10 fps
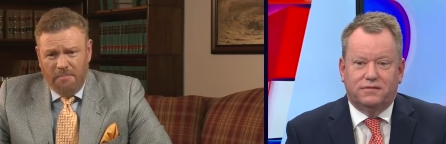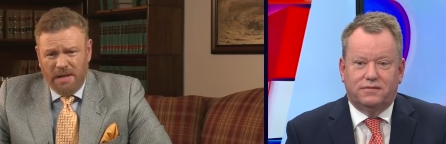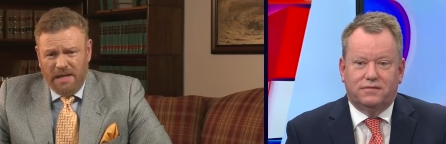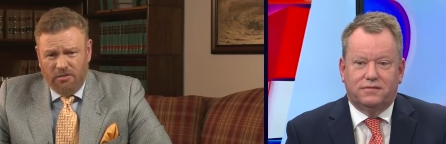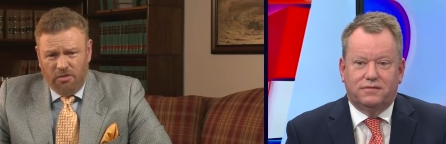
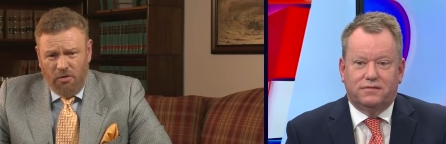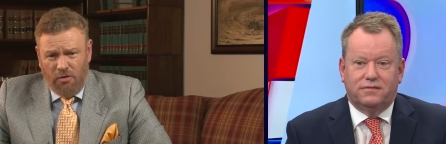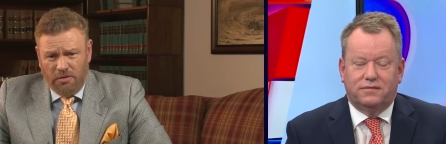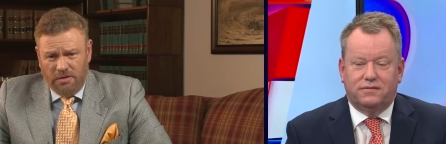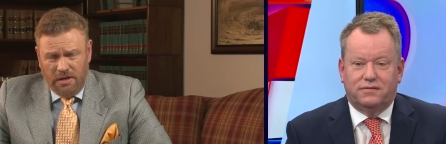Speaker 1: Dublin
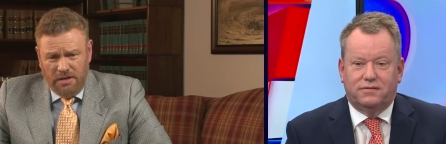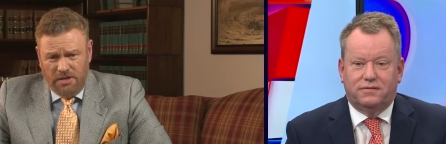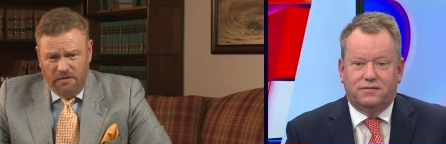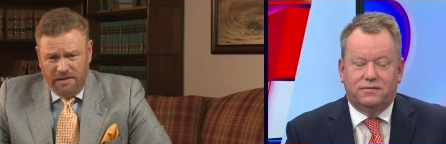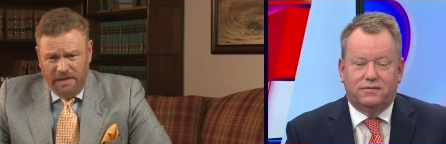thought
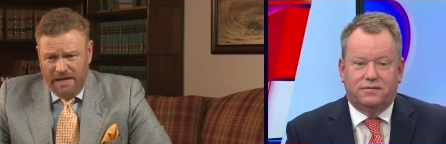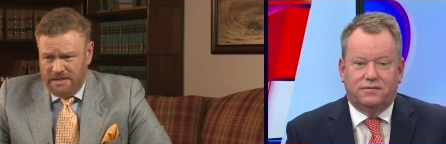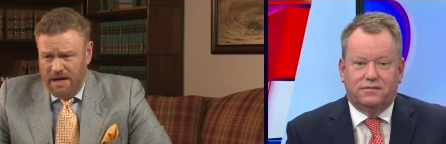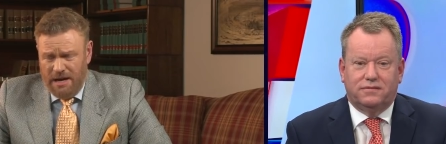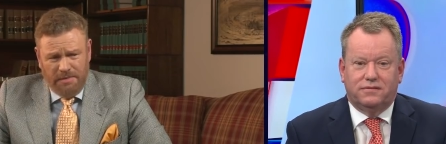during that
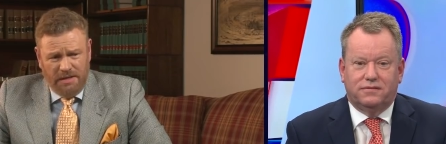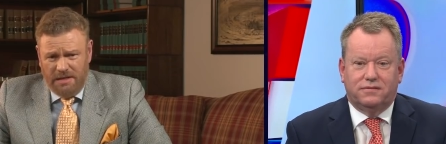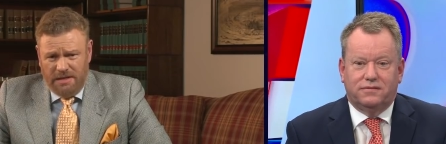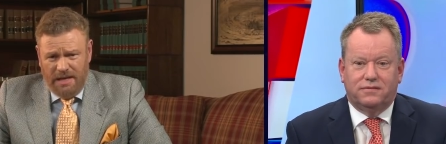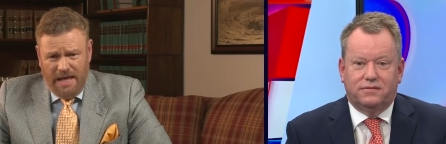time that
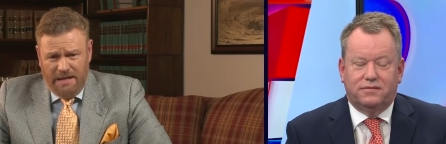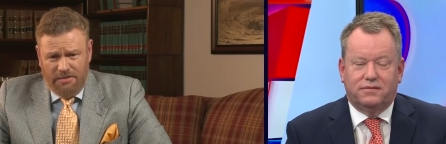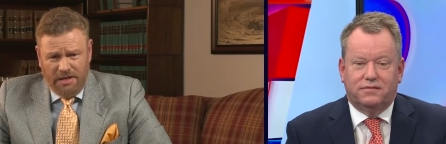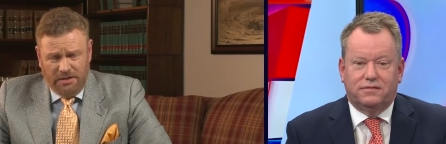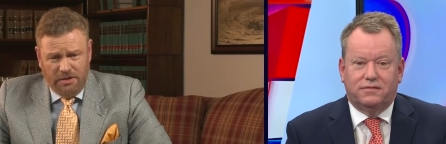it had
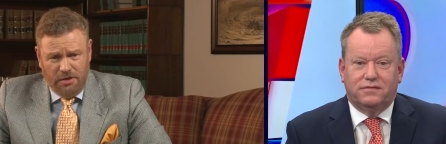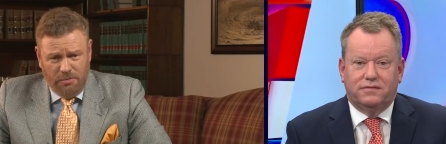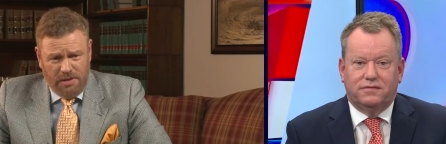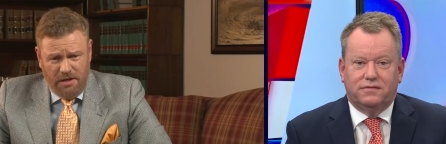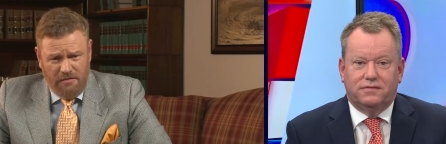anything to do
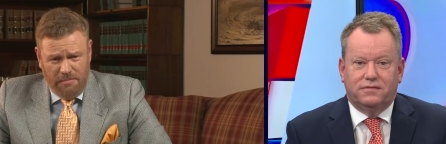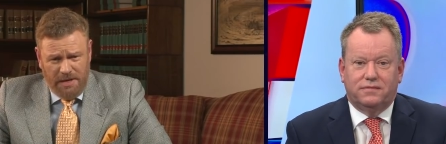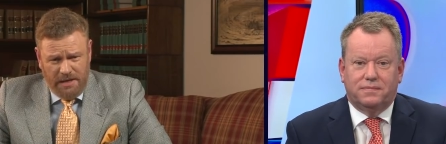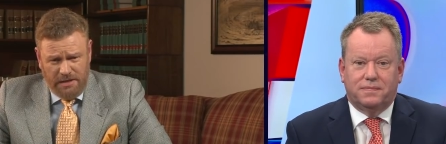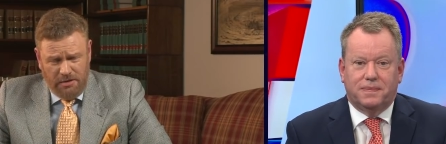with
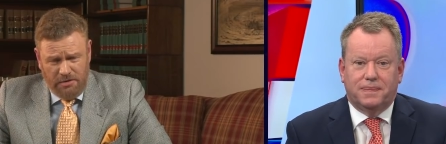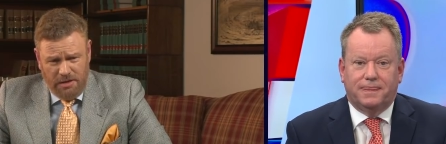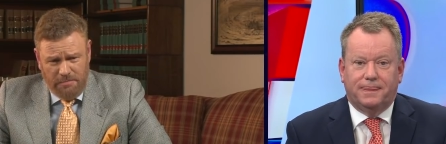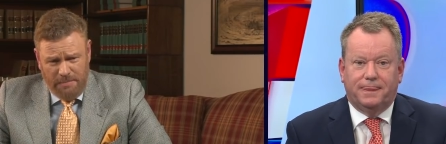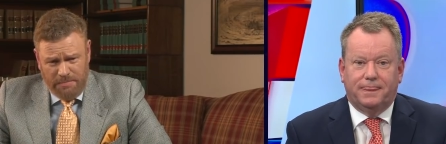European
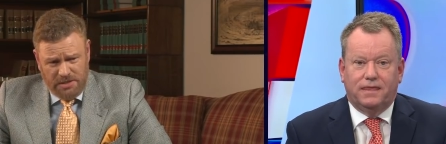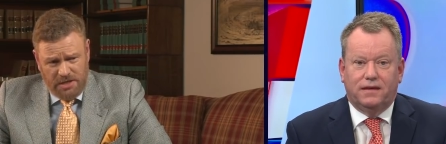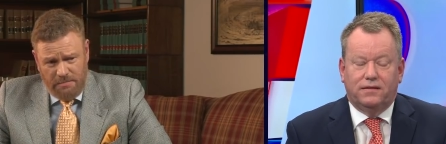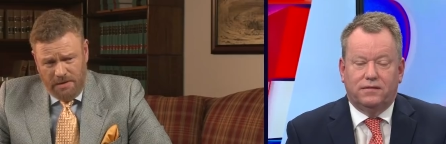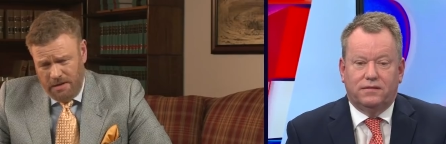Union
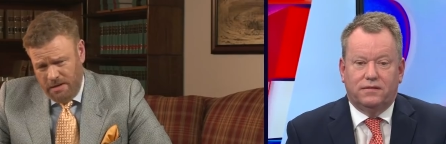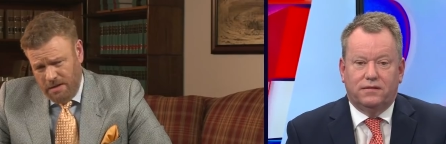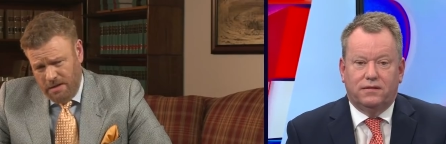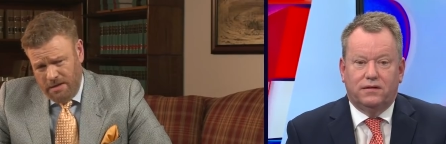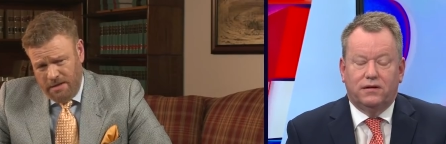membership.
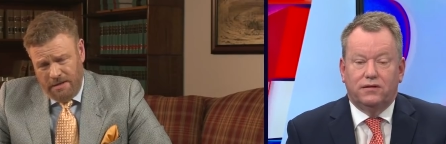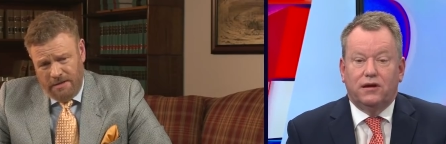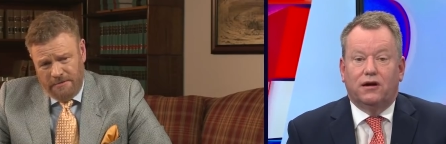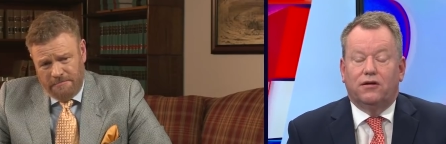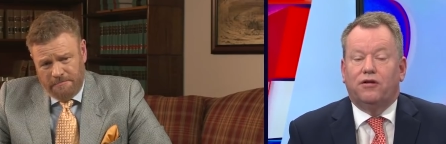
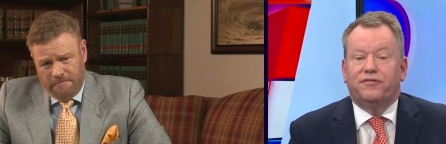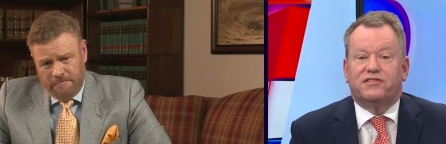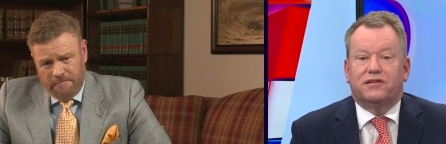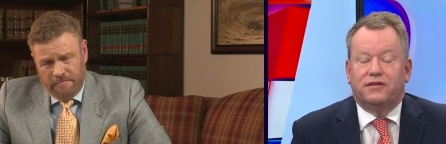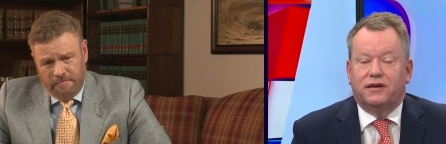
Speaker 2: No,
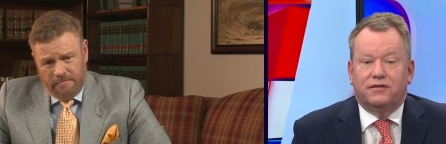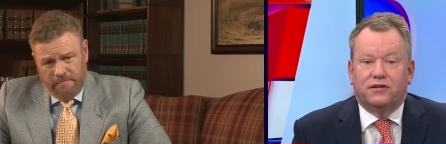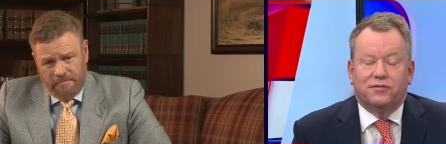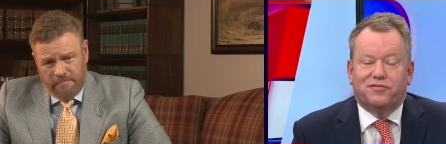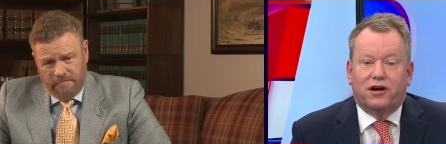obviously, the,
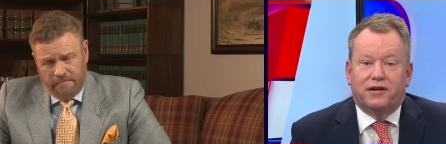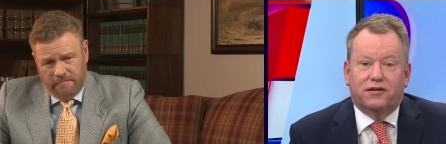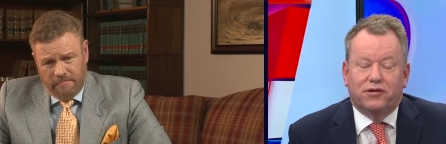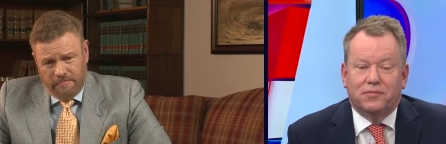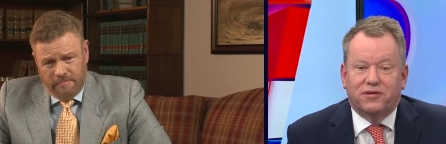the Good
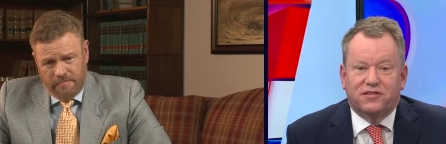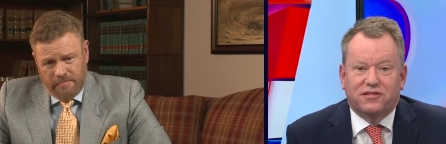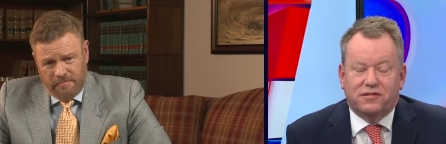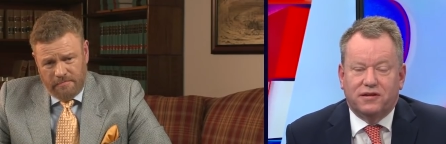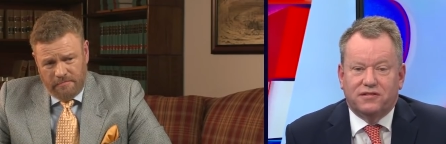Friday Agreement
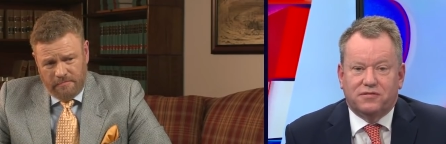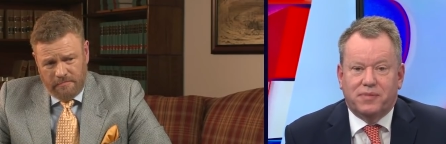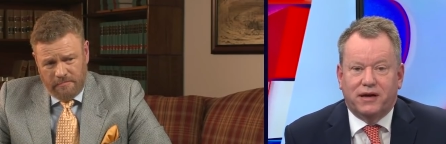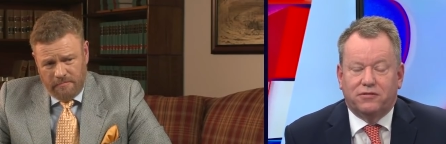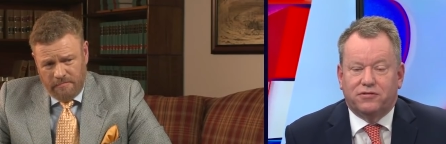is, is
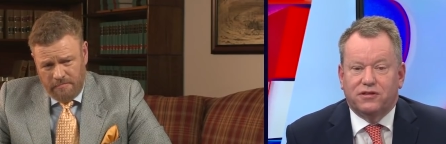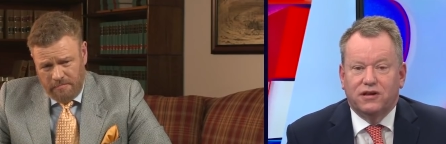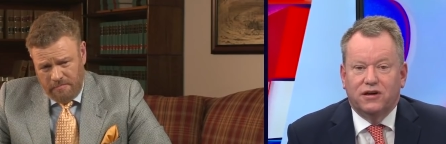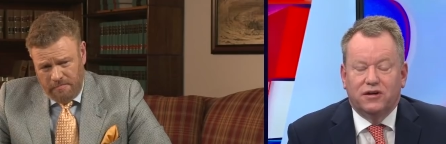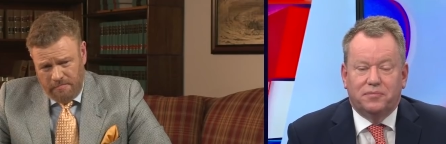about
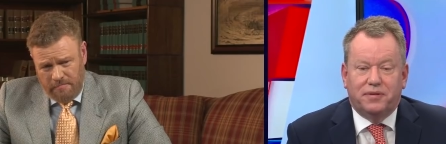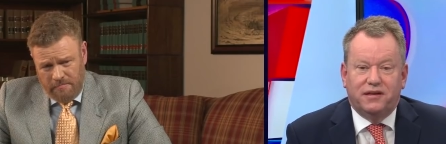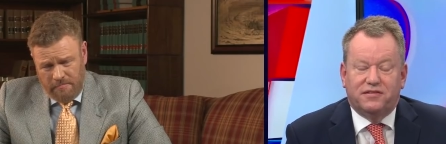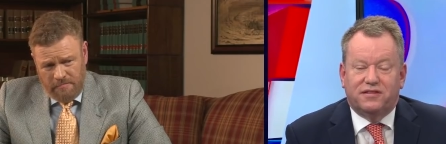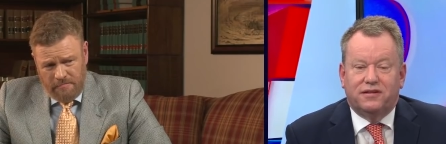
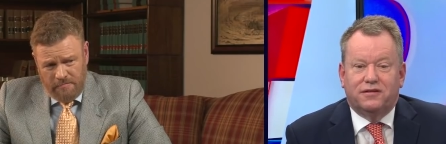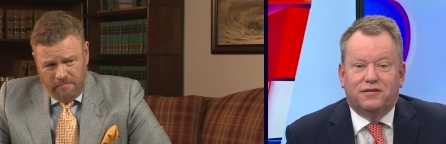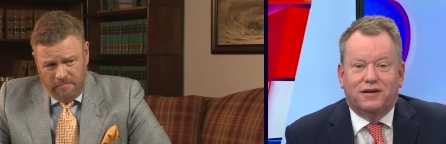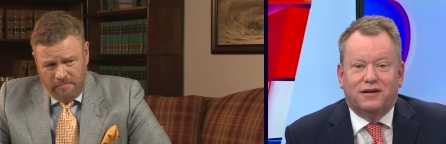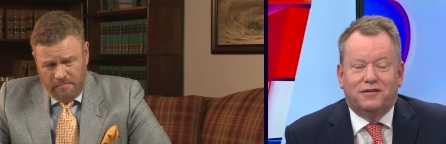peace
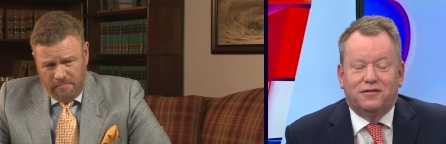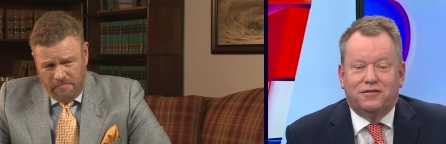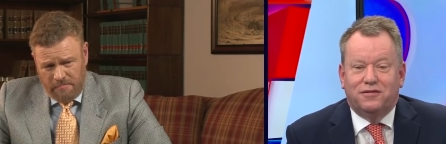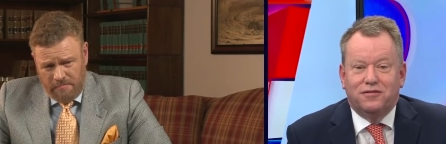in, in